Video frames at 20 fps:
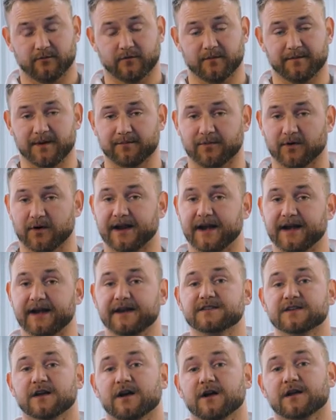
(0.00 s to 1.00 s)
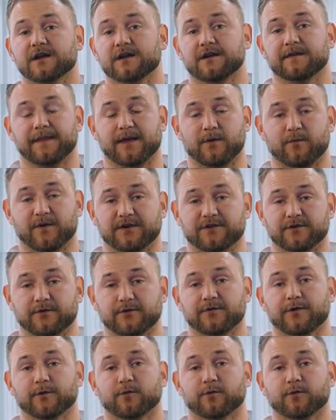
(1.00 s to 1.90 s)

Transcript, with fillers: Remember, any tuck that we do,